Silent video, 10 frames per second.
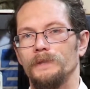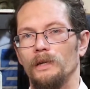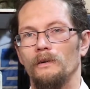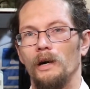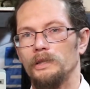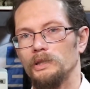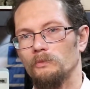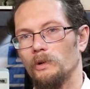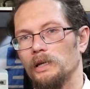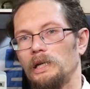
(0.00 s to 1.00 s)
so I
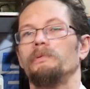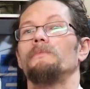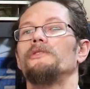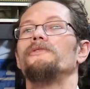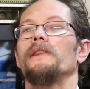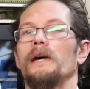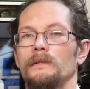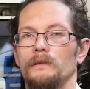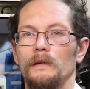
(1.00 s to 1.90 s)
just want to keep improving that,